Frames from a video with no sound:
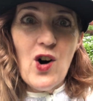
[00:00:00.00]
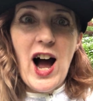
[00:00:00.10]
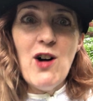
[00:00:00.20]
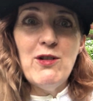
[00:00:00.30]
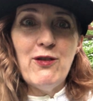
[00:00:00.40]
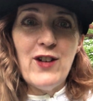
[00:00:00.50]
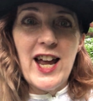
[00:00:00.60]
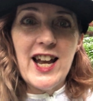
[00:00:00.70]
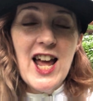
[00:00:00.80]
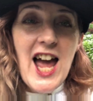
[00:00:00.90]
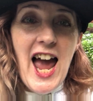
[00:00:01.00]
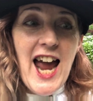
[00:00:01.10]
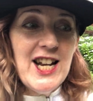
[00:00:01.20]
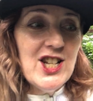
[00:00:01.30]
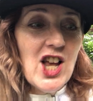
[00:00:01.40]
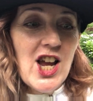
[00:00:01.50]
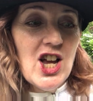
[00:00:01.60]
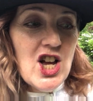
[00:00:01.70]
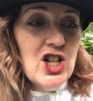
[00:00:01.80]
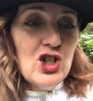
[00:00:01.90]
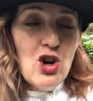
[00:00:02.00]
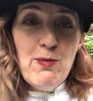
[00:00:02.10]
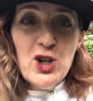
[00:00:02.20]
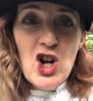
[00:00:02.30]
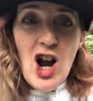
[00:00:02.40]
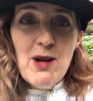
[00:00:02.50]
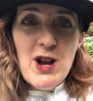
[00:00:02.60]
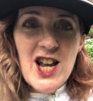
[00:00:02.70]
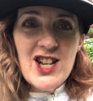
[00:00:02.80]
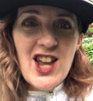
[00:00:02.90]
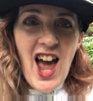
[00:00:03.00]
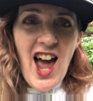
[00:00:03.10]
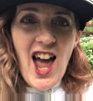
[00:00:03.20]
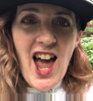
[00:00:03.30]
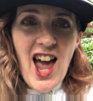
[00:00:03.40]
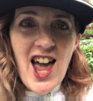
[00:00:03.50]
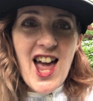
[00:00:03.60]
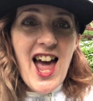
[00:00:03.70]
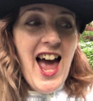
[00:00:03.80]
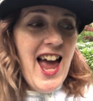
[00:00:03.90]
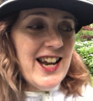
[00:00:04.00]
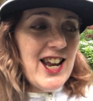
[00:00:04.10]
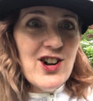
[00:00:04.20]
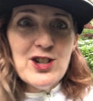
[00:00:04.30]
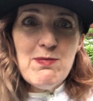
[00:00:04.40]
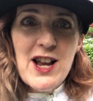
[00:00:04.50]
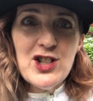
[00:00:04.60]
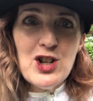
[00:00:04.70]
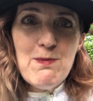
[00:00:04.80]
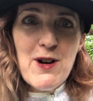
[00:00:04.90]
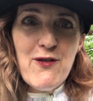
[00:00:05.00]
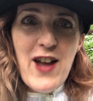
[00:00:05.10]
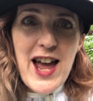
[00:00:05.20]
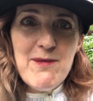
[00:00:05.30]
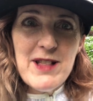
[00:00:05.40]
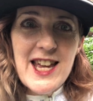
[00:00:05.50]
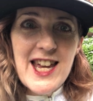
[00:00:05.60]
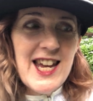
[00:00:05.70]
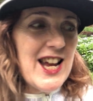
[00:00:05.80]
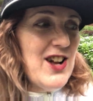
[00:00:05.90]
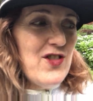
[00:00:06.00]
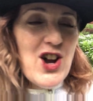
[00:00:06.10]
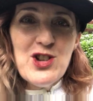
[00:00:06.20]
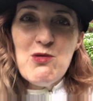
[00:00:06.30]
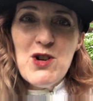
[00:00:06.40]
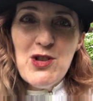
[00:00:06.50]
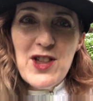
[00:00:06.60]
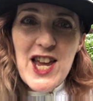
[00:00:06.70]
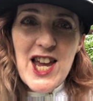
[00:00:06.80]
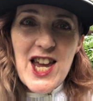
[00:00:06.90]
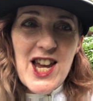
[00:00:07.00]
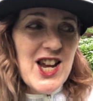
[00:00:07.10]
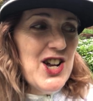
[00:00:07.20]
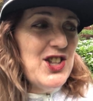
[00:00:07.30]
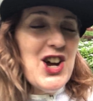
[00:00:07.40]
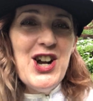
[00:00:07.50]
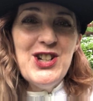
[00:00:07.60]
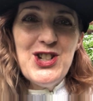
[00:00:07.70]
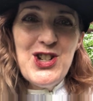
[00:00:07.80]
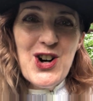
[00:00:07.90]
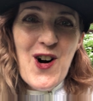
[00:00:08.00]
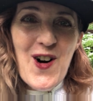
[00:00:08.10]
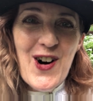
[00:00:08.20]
outfit, and he's like, Super Jarman, yay! And here's my super family! There's Ruthie! There's Joy!